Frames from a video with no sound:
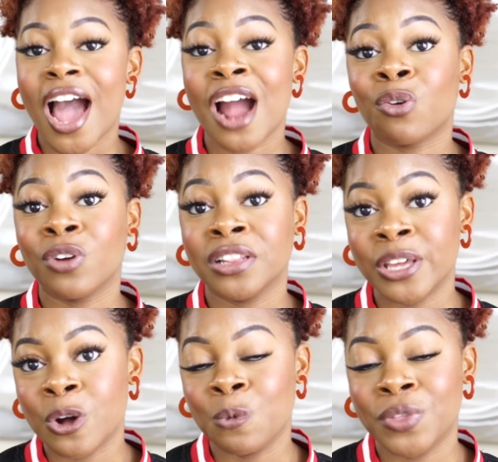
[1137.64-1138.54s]
I really
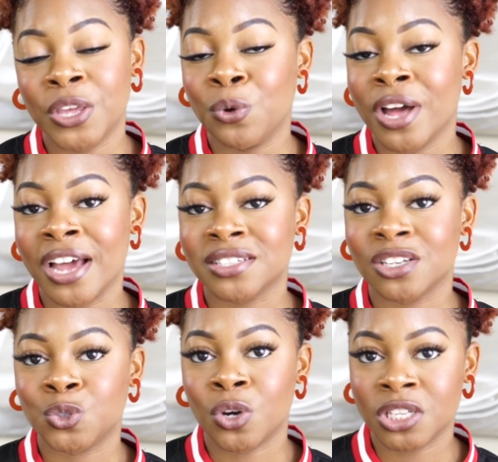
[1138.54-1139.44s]
hope that you guys
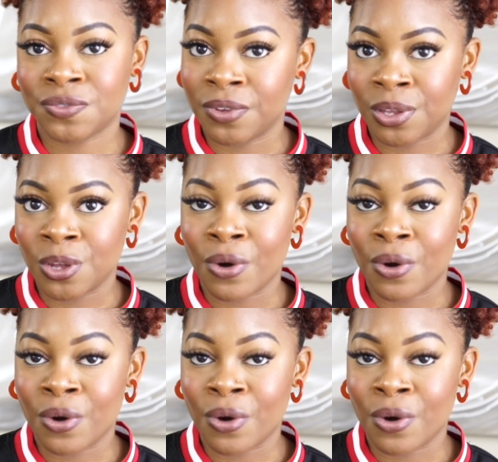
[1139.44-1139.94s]
enjoyed this video,